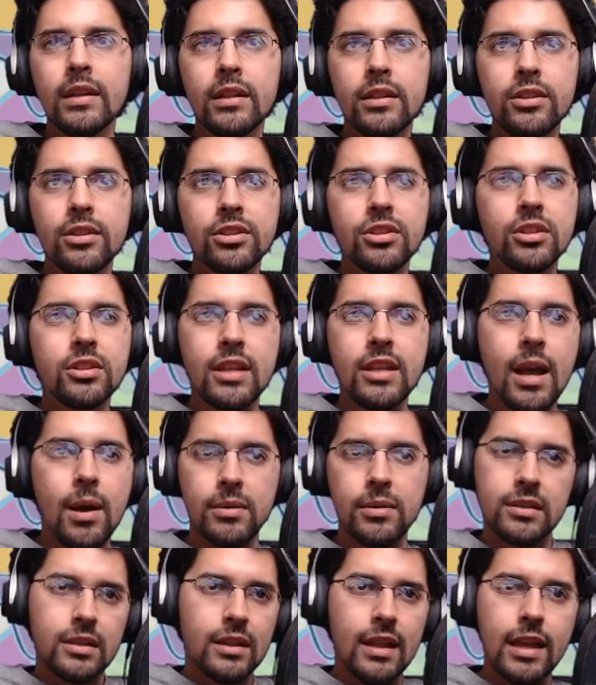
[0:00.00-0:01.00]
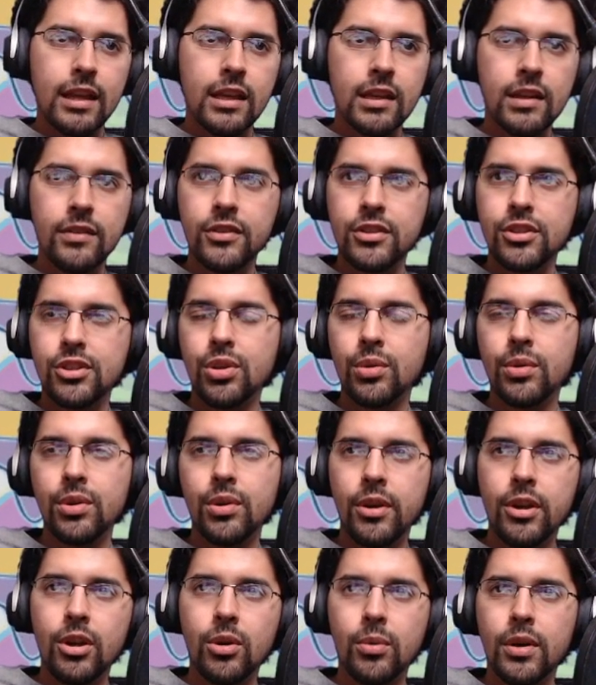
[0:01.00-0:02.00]
just to see how it's like, and if it's too
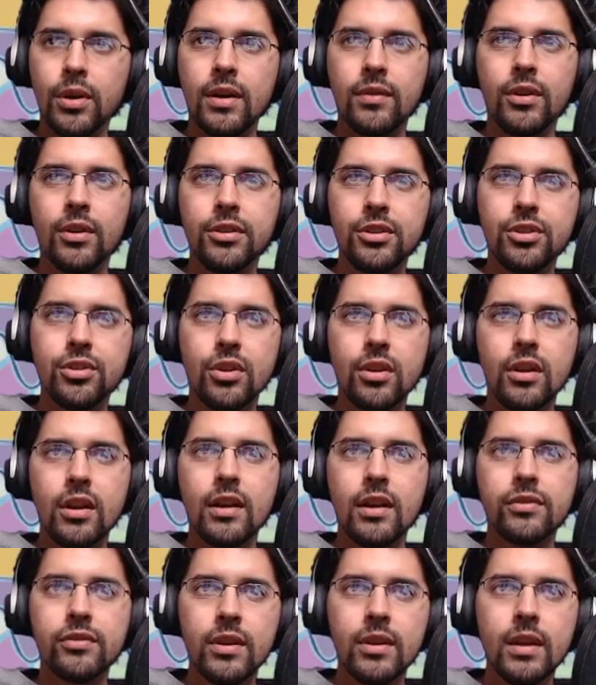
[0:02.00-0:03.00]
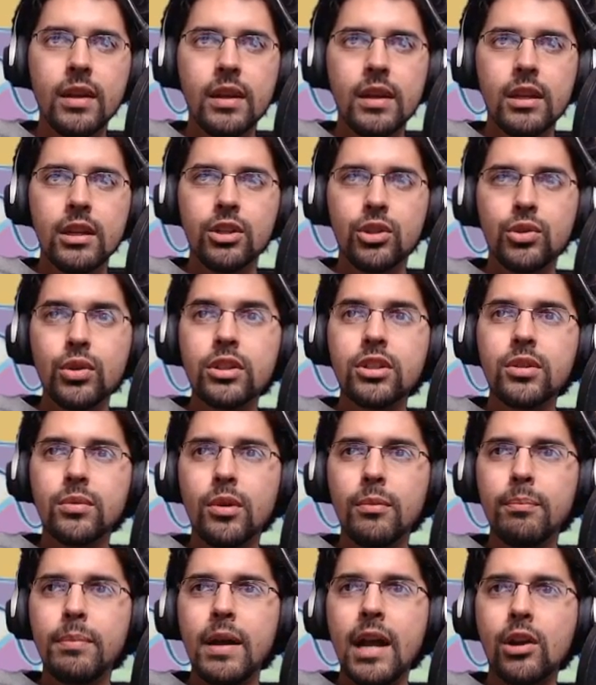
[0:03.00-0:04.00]
annoying or whatever, I'll just turn it off. Dressing
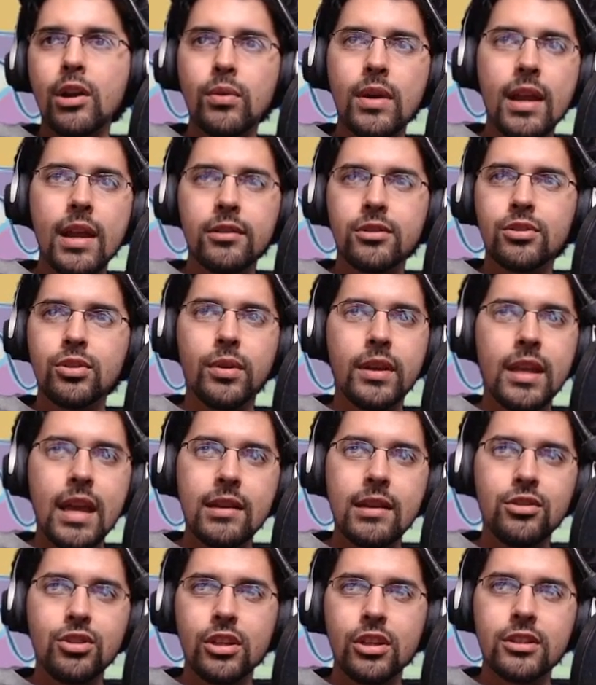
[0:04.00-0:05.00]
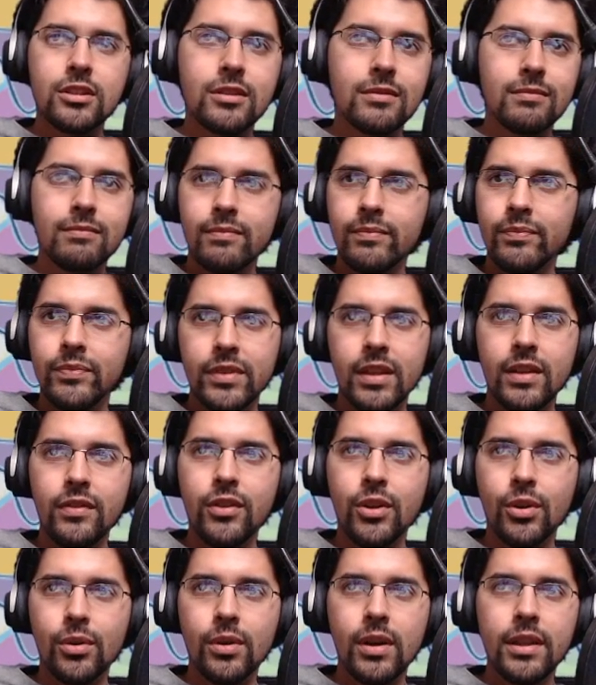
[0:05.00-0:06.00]
room background. So again, just if
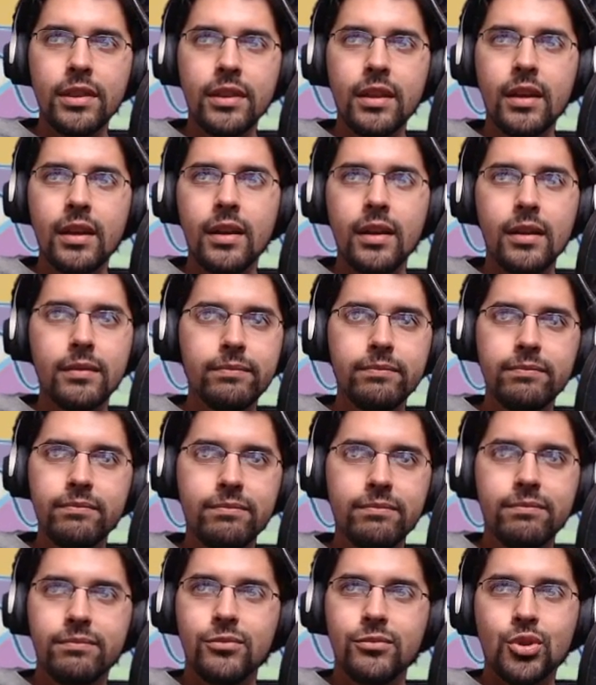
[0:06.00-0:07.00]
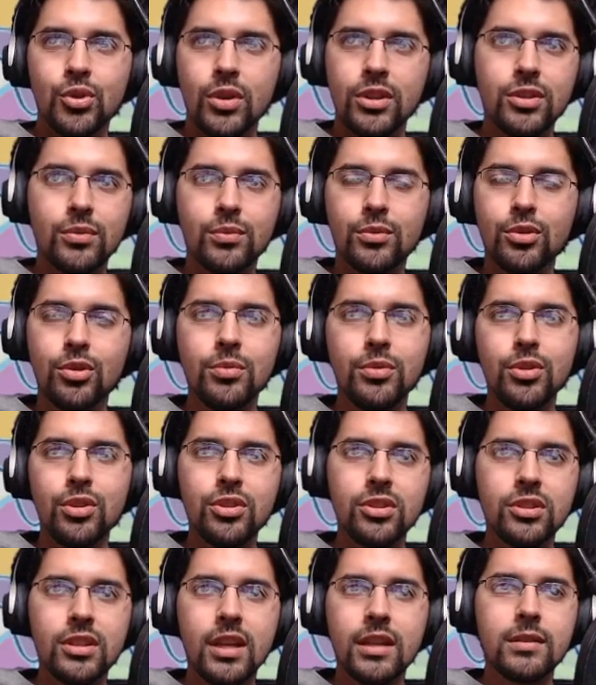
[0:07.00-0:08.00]
you're on the dressing room, you
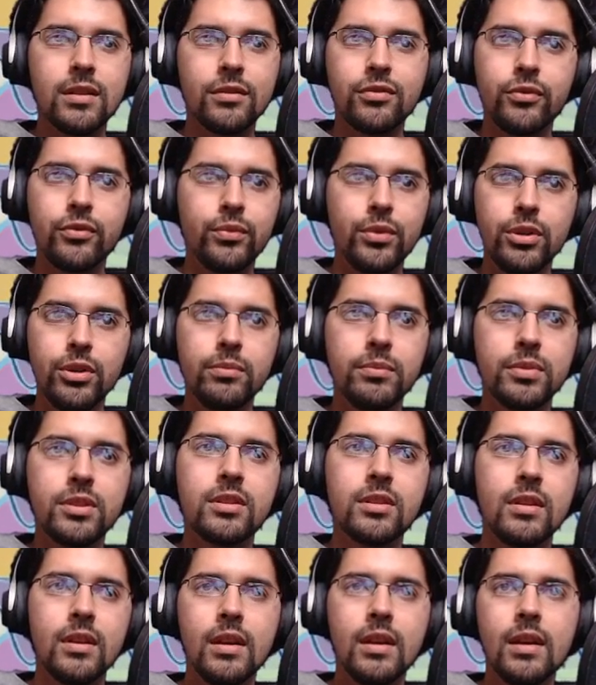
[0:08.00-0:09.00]
just get different rooms.